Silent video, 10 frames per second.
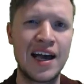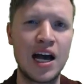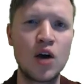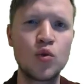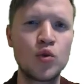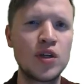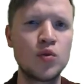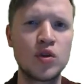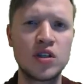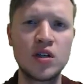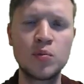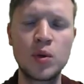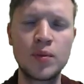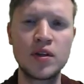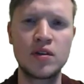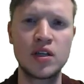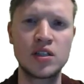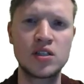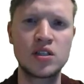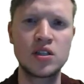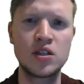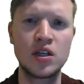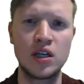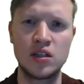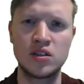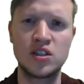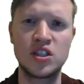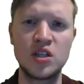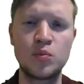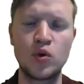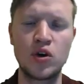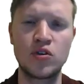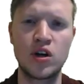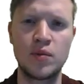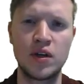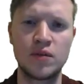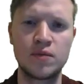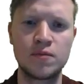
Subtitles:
how we would implement this in C programming.